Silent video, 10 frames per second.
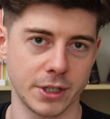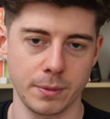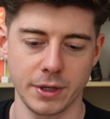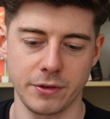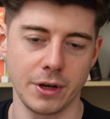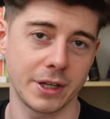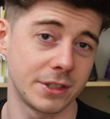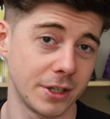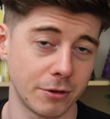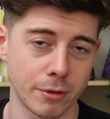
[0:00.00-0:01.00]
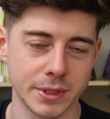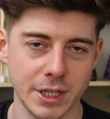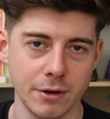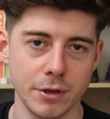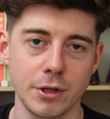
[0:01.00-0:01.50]
example, if you like a certain raw
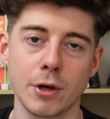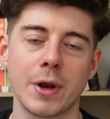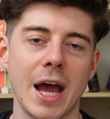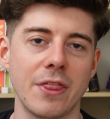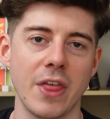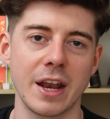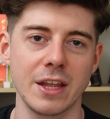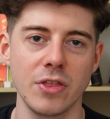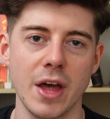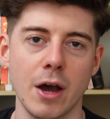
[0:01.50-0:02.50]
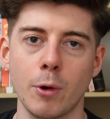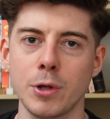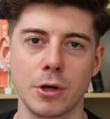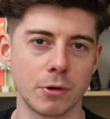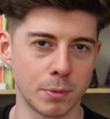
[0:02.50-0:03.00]
material, you can go and add that in there, or
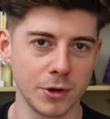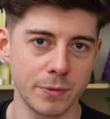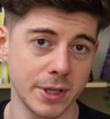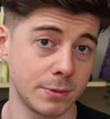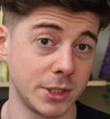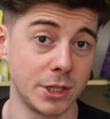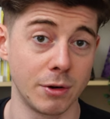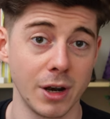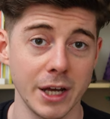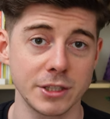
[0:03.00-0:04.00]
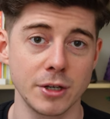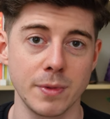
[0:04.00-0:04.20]
you can remove bits which you don't like so